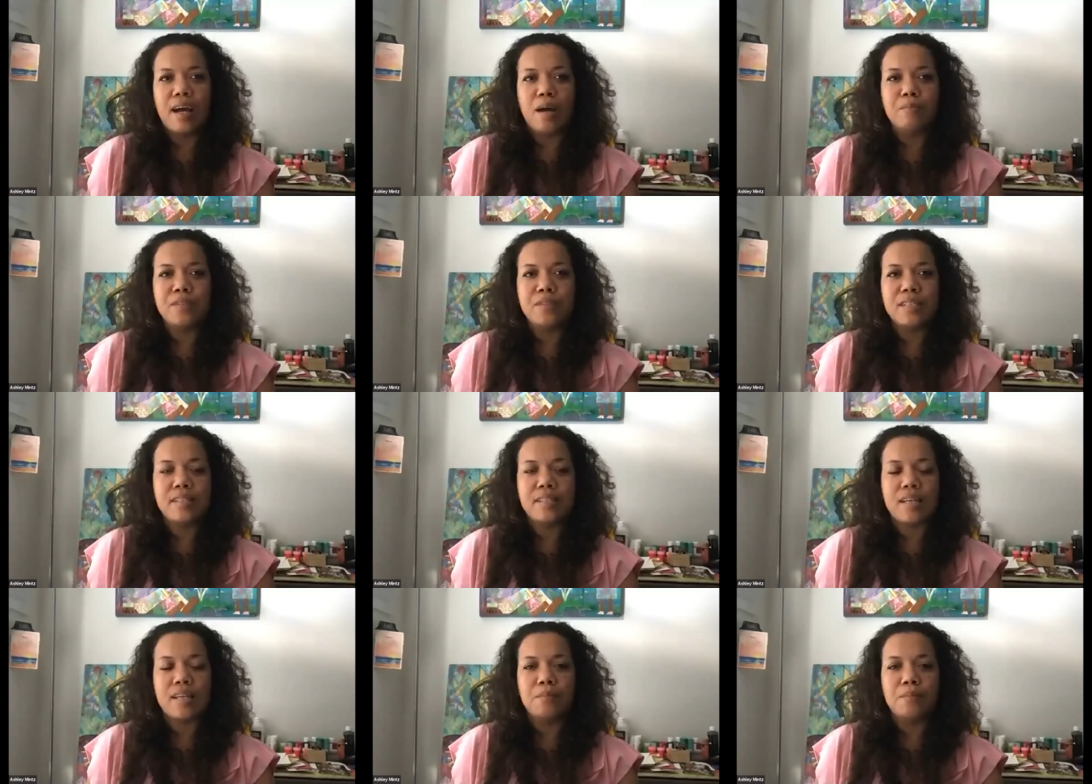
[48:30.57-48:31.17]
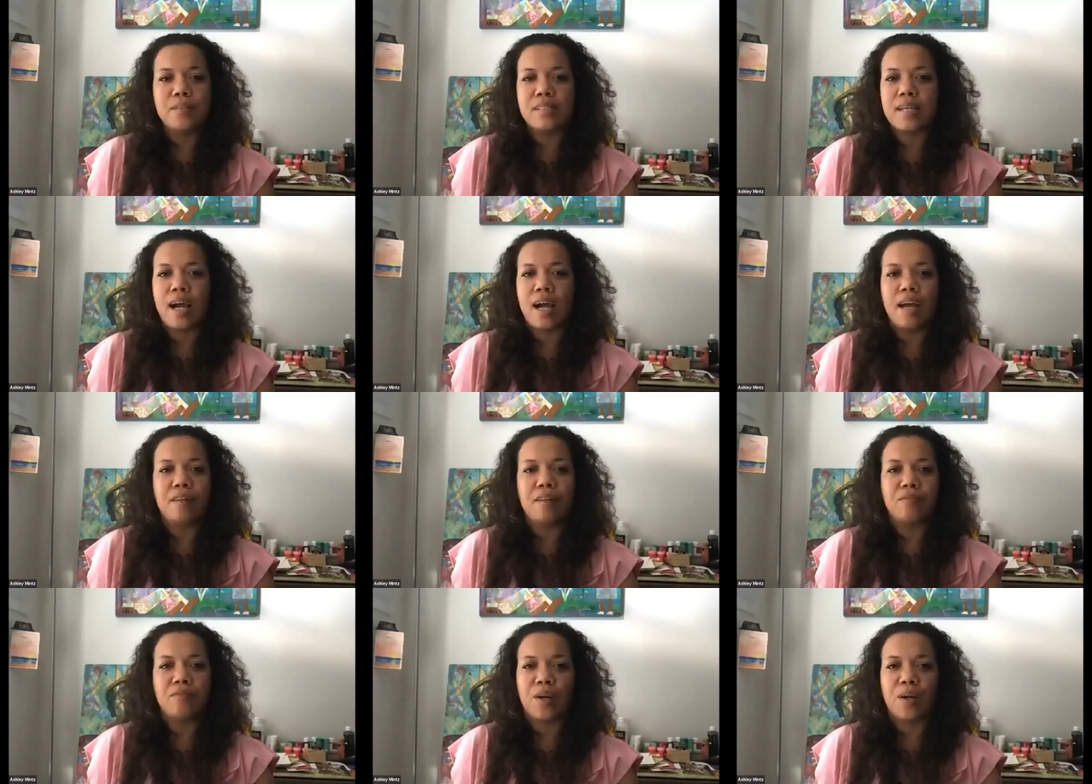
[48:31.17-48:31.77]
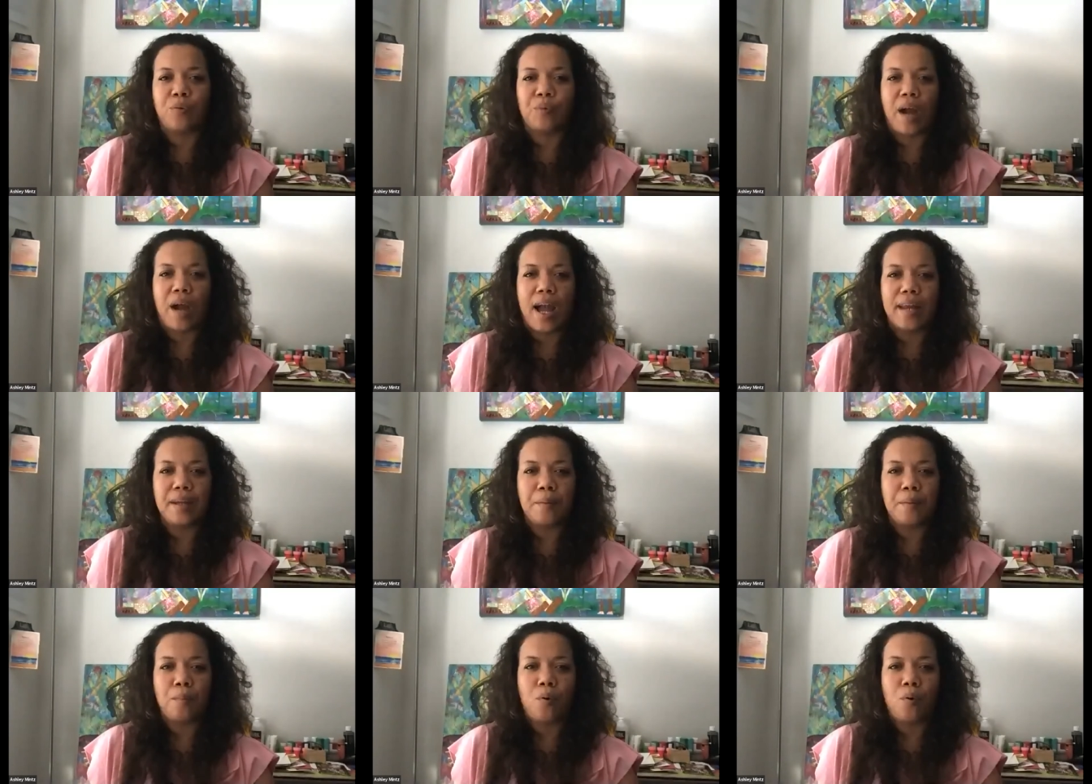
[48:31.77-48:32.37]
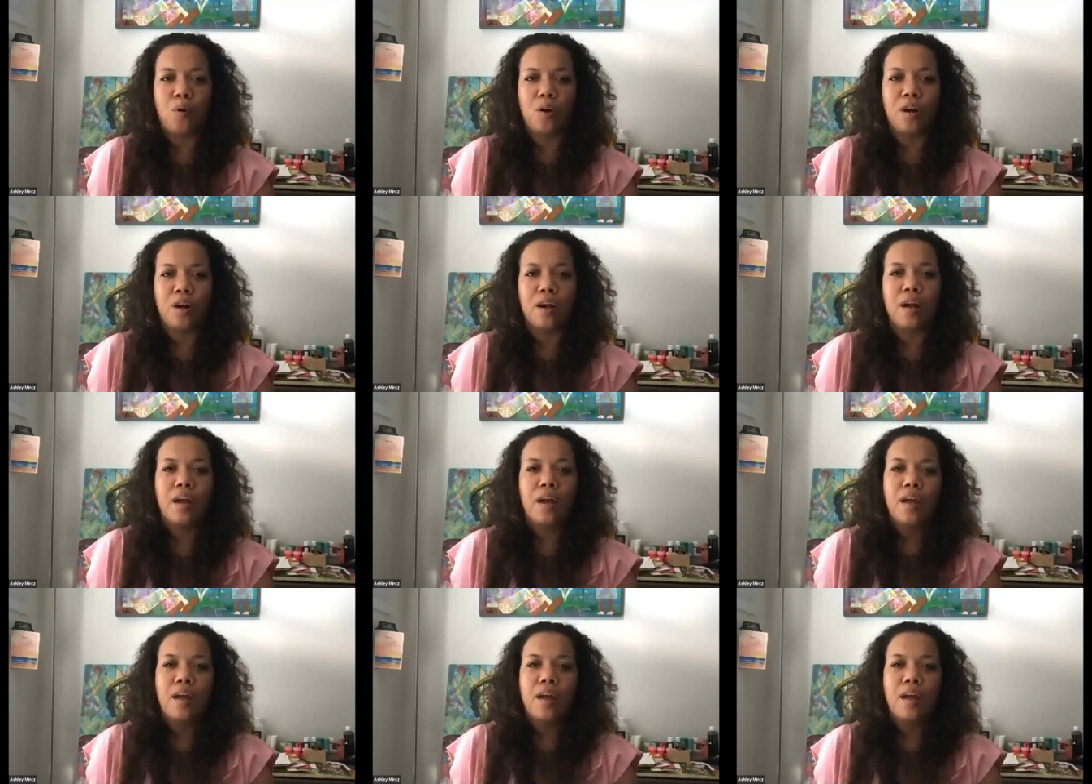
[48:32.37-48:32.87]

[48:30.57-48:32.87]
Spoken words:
I'm just kind of like writing more.